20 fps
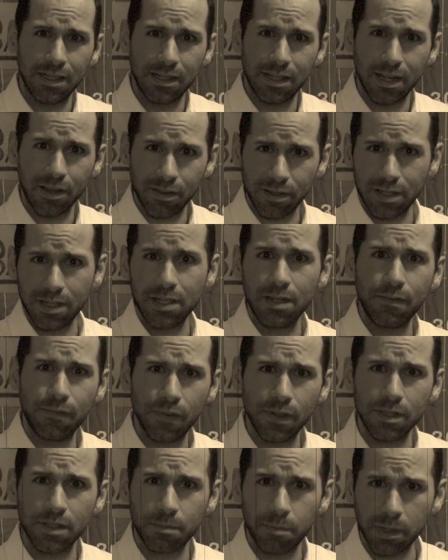Now the
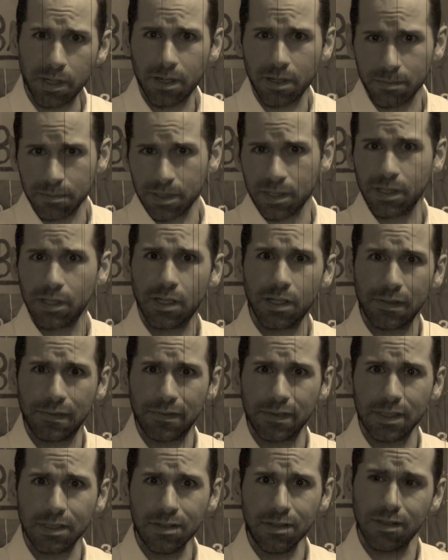defense becomes the
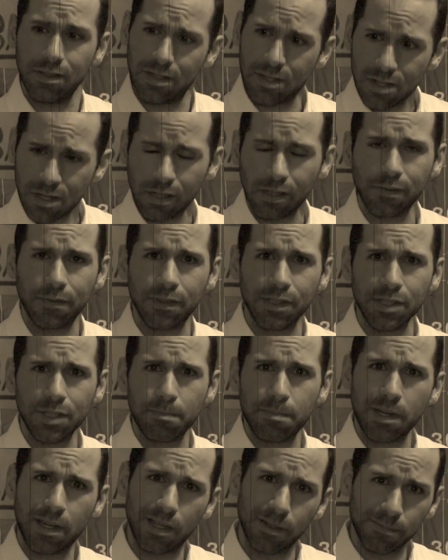offense and the
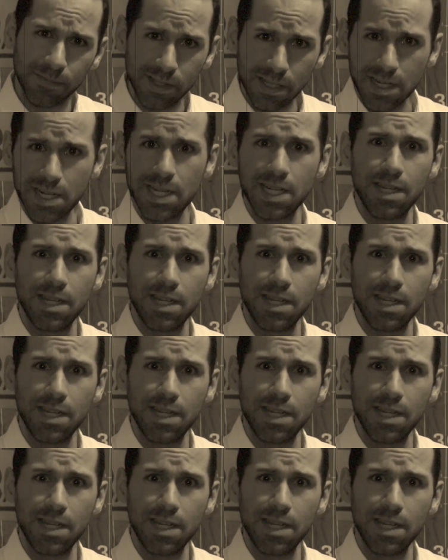offense becomes the